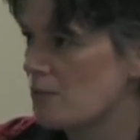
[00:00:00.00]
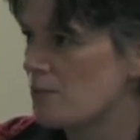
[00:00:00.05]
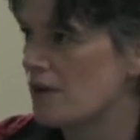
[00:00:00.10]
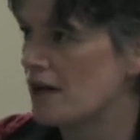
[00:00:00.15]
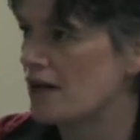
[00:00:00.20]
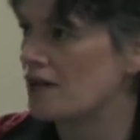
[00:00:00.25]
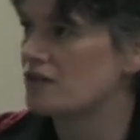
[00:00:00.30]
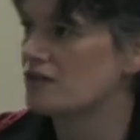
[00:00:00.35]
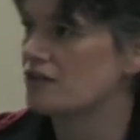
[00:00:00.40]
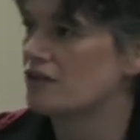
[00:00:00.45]

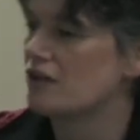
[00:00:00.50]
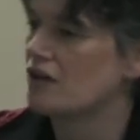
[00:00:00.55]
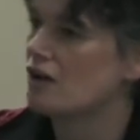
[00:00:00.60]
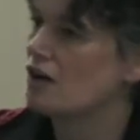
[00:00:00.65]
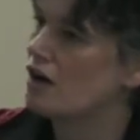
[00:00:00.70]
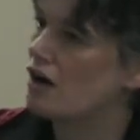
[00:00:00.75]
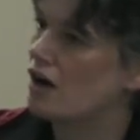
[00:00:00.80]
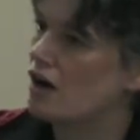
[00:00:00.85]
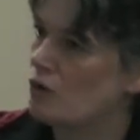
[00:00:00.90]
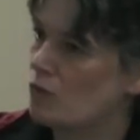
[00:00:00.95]
but
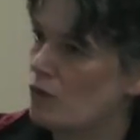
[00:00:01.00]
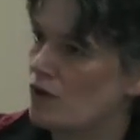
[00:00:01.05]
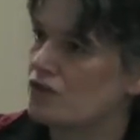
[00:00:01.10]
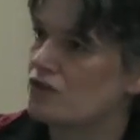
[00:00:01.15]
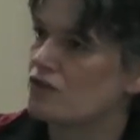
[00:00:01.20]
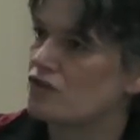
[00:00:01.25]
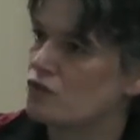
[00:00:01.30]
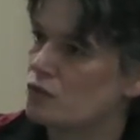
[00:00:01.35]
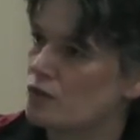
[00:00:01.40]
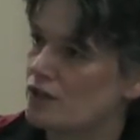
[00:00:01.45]
I
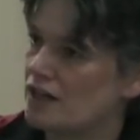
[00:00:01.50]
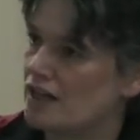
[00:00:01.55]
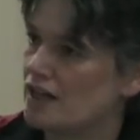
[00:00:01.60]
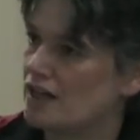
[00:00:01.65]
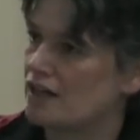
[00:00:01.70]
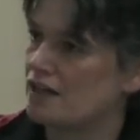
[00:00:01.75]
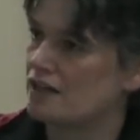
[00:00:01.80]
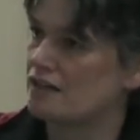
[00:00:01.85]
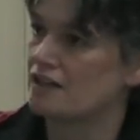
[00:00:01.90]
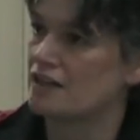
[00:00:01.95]
wonder if we
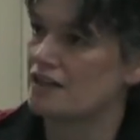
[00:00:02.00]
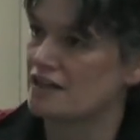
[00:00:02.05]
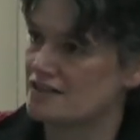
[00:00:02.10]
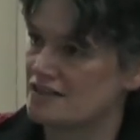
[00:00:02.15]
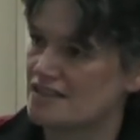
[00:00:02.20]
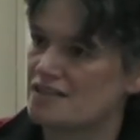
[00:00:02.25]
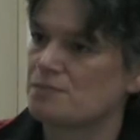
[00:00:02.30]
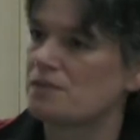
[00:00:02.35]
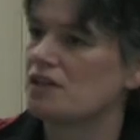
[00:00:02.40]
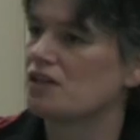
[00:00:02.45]
are, and I
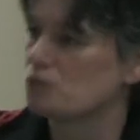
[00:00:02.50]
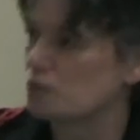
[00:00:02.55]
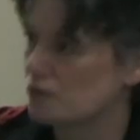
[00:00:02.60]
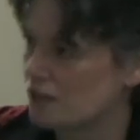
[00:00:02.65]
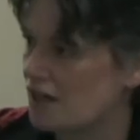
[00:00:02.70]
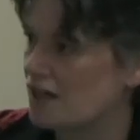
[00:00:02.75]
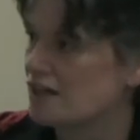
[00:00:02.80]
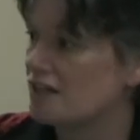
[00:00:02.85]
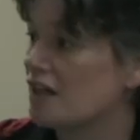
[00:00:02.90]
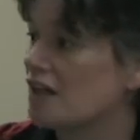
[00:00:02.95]
suspect we
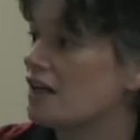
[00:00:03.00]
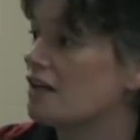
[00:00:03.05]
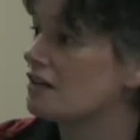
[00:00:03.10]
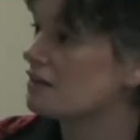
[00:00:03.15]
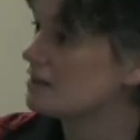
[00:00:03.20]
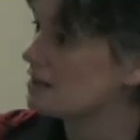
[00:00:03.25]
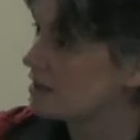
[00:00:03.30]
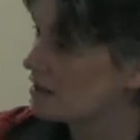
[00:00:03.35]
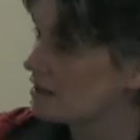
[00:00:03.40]
are now,